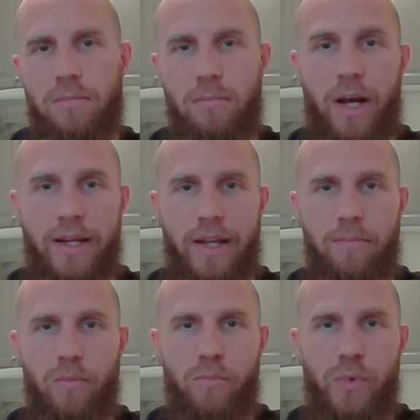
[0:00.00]
my
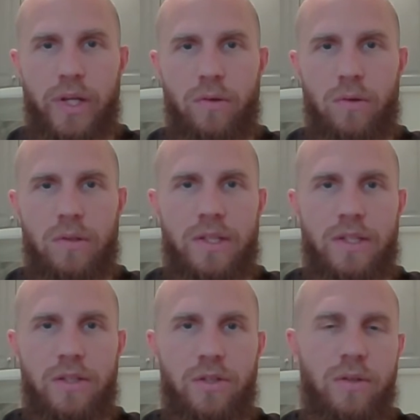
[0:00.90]
name, Riedl, and
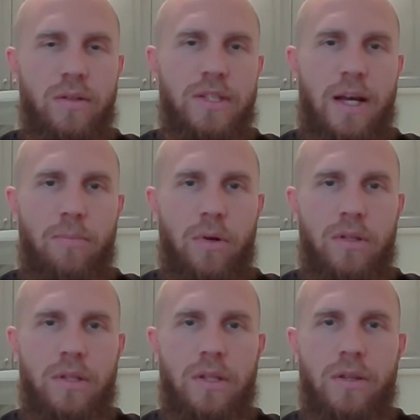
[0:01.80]
then you tap
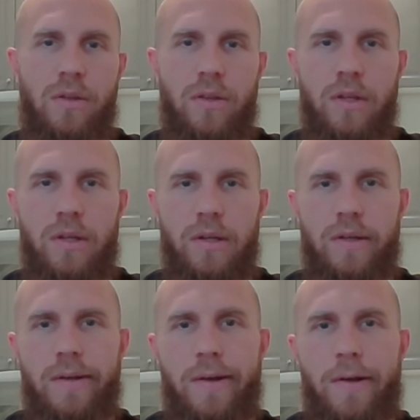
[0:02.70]
on
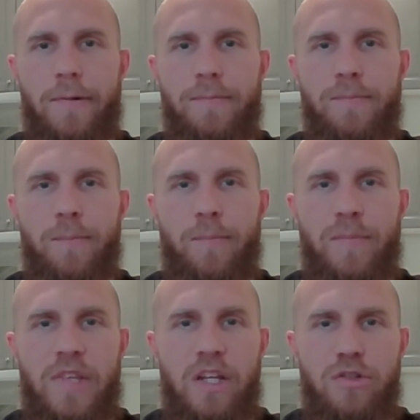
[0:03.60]
the
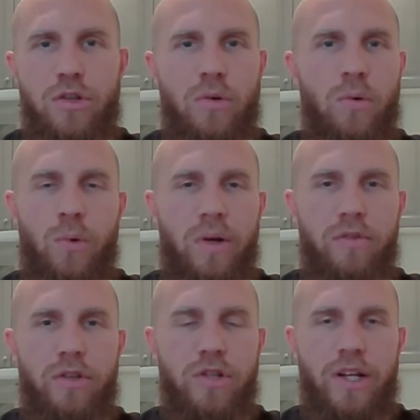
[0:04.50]
teacher or whoever
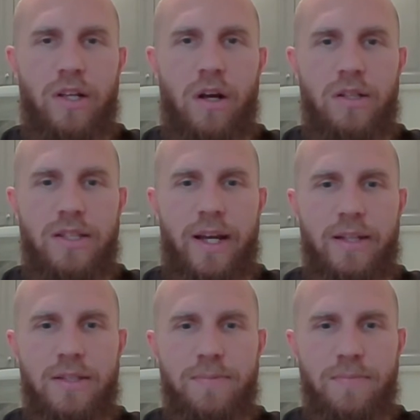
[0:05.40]
you're trying to
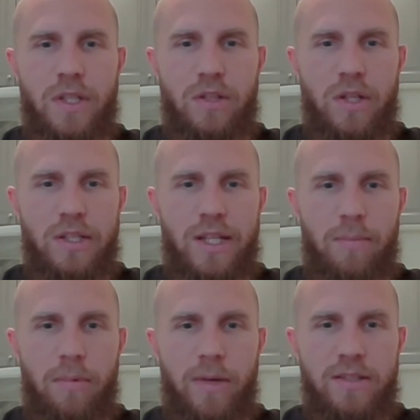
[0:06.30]
contact. And then you can
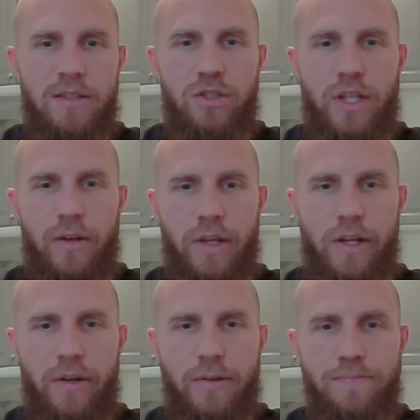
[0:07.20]
type a message down
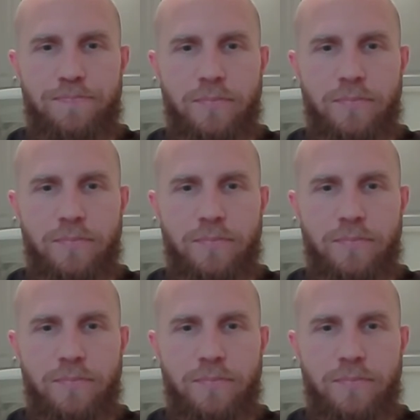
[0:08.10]
here.